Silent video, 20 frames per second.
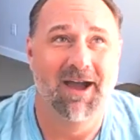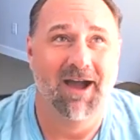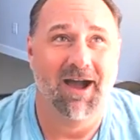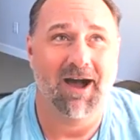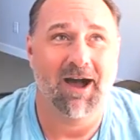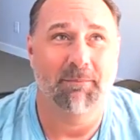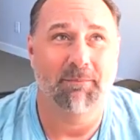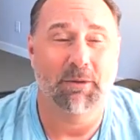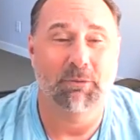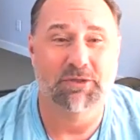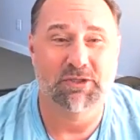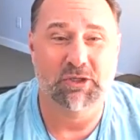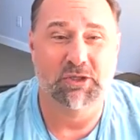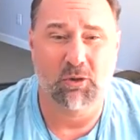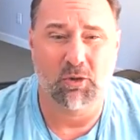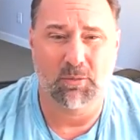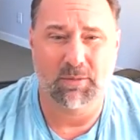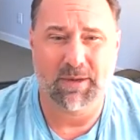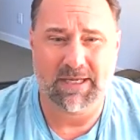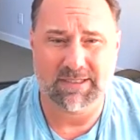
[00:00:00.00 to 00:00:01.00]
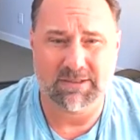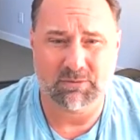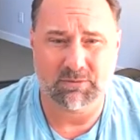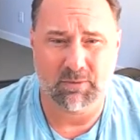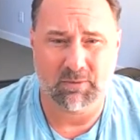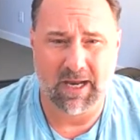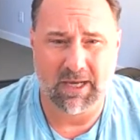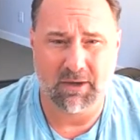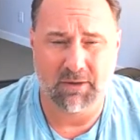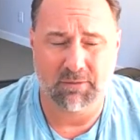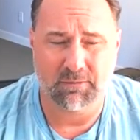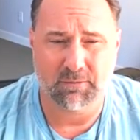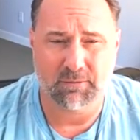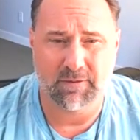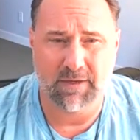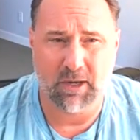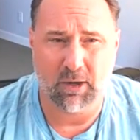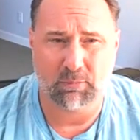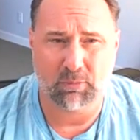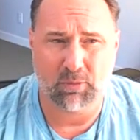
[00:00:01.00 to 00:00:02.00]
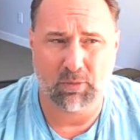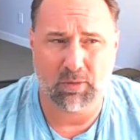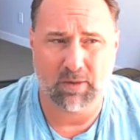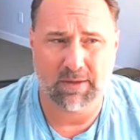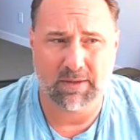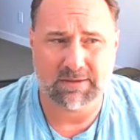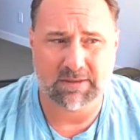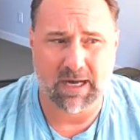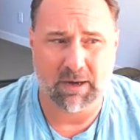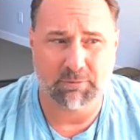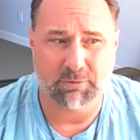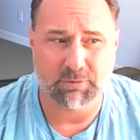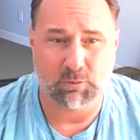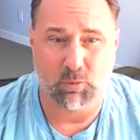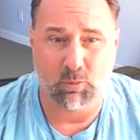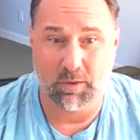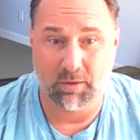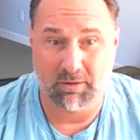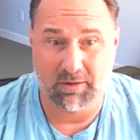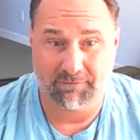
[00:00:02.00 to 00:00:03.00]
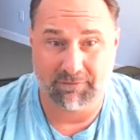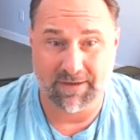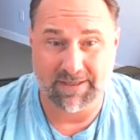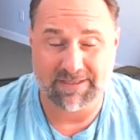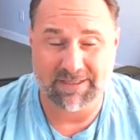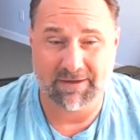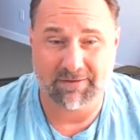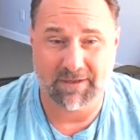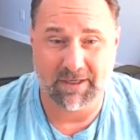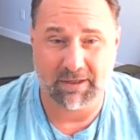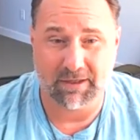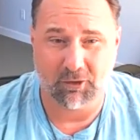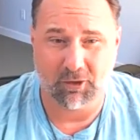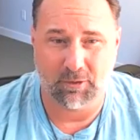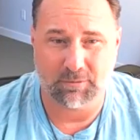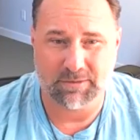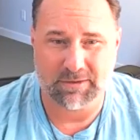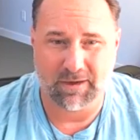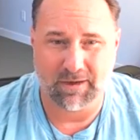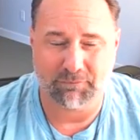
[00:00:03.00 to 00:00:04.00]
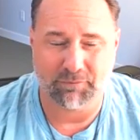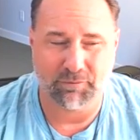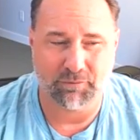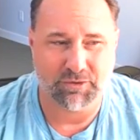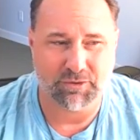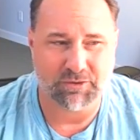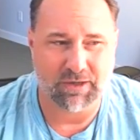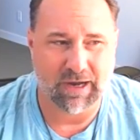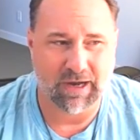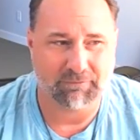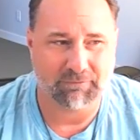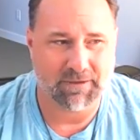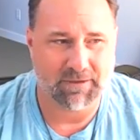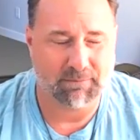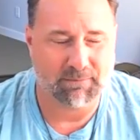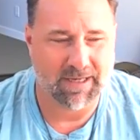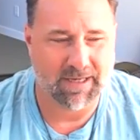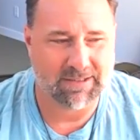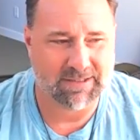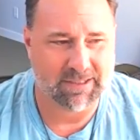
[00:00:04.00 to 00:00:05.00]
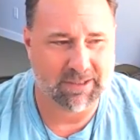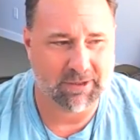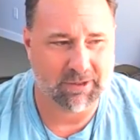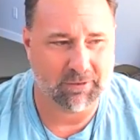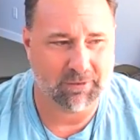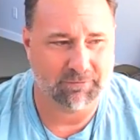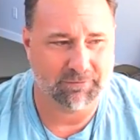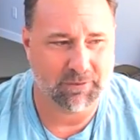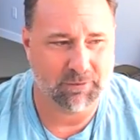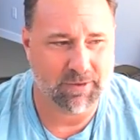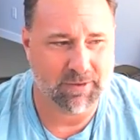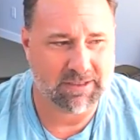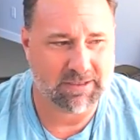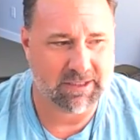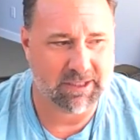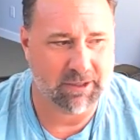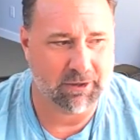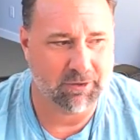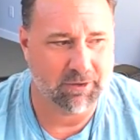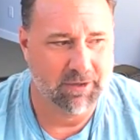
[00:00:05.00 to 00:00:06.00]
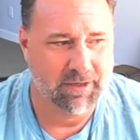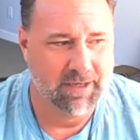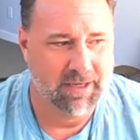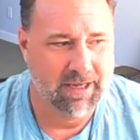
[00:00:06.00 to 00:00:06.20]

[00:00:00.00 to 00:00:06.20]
Uh, but it was cool because when I go through the airports, I was wondering if I'd set the alarms off when we were traveling to Mexico a few weeks ago,